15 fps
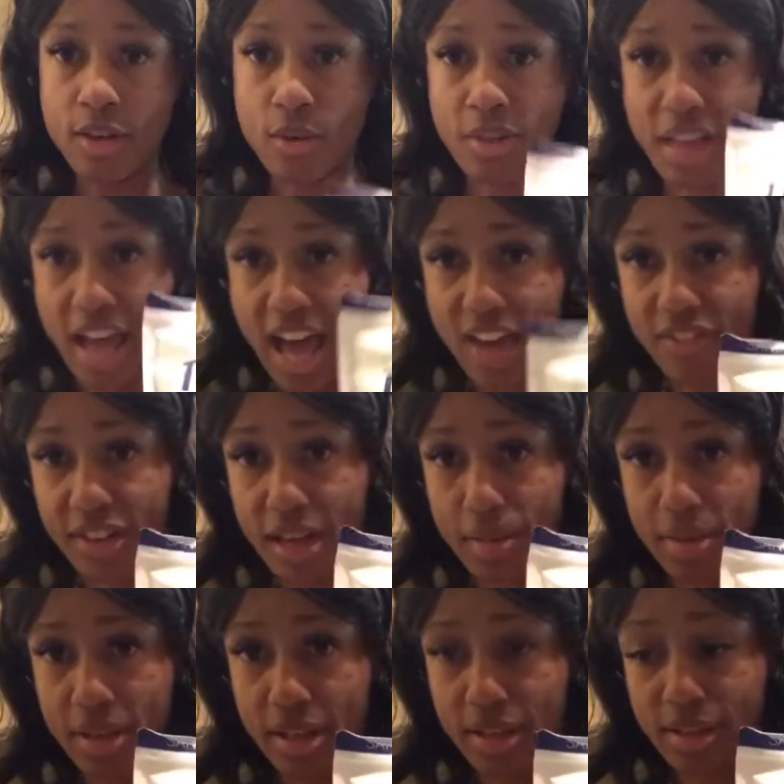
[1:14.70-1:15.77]
with a half a
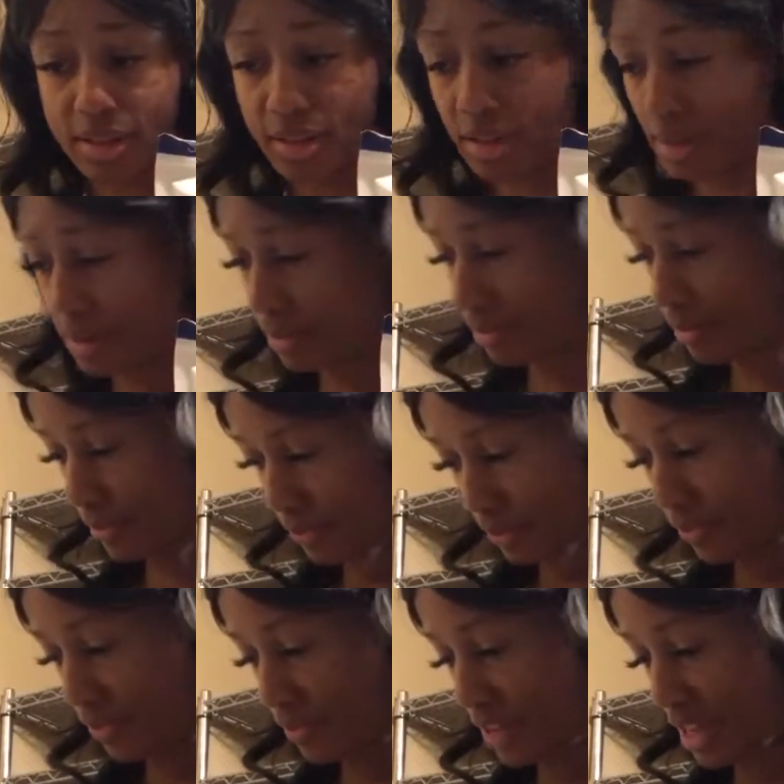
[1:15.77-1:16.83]
cup of this,
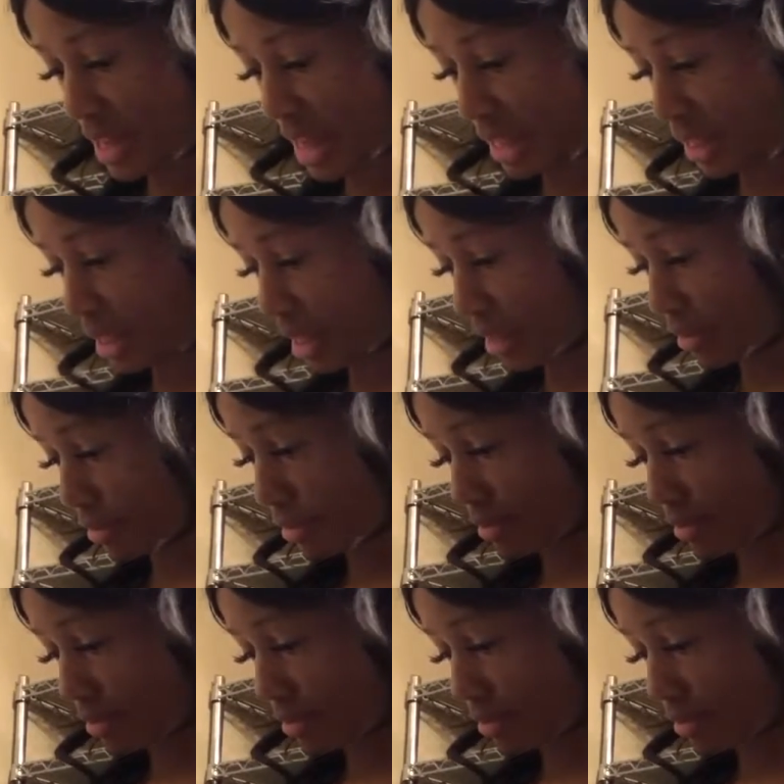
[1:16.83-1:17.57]
and that's it.